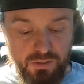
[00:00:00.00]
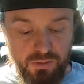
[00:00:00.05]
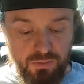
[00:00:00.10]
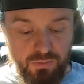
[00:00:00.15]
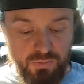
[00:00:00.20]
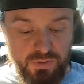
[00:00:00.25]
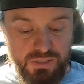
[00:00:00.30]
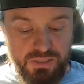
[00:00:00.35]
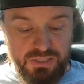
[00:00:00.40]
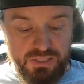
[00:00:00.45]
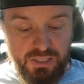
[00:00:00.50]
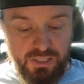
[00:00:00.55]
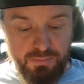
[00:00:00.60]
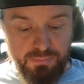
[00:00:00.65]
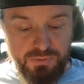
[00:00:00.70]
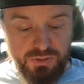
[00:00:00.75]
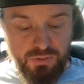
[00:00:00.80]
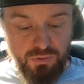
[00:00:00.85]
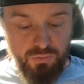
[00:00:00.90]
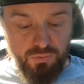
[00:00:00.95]
3
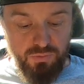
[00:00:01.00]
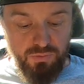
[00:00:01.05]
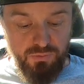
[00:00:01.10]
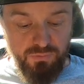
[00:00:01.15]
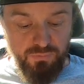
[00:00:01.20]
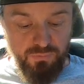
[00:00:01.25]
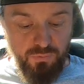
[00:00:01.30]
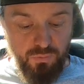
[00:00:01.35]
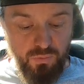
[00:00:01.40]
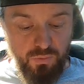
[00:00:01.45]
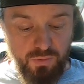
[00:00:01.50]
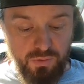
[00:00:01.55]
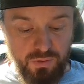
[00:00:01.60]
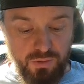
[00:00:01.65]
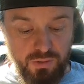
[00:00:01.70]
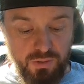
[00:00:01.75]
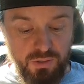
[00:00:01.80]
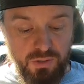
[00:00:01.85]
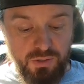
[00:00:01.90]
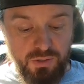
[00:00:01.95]
stops, total of 4,